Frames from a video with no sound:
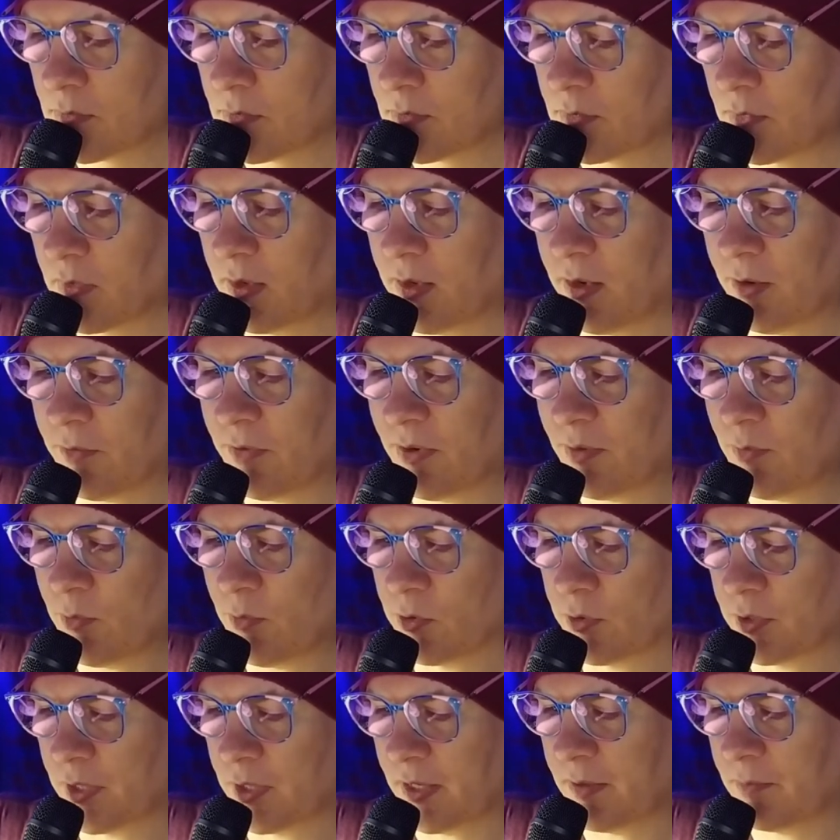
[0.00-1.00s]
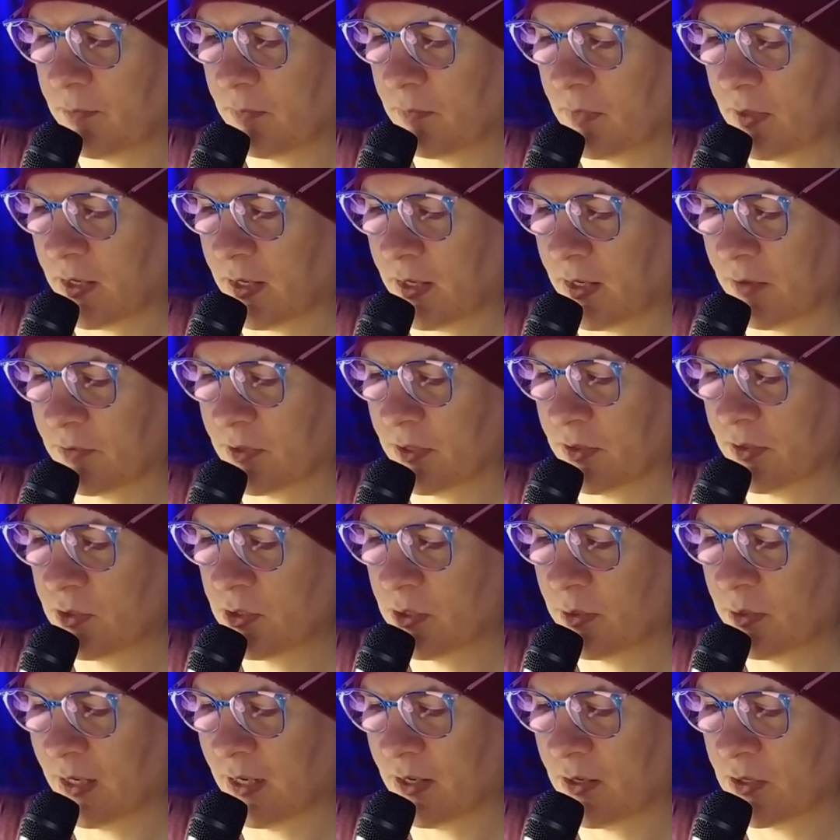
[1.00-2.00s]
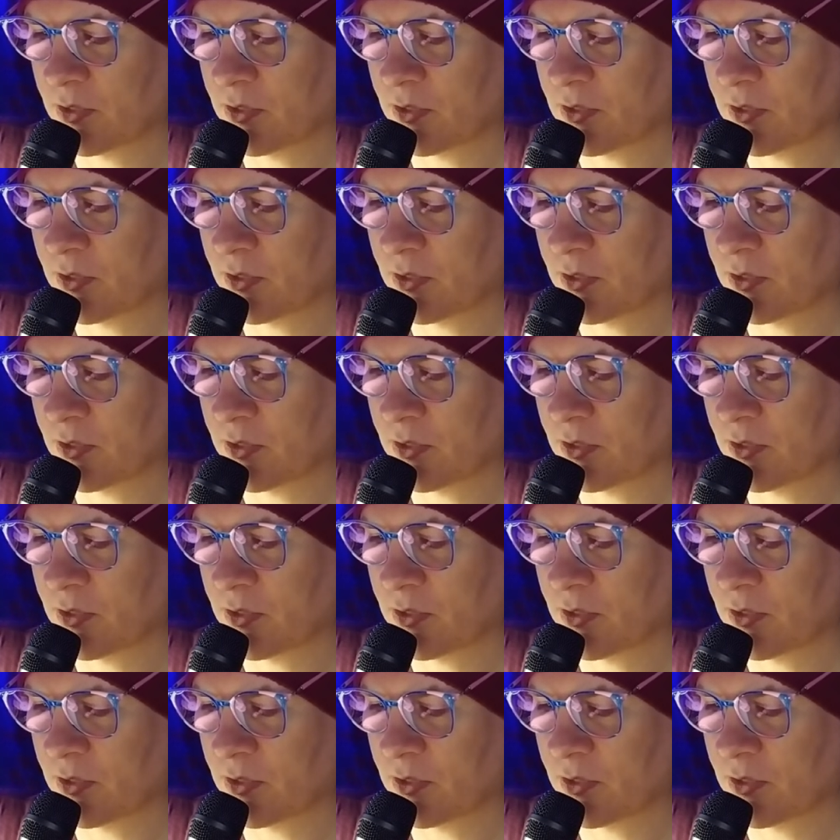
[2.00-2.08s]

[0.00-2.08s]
Every morning, after 2 hours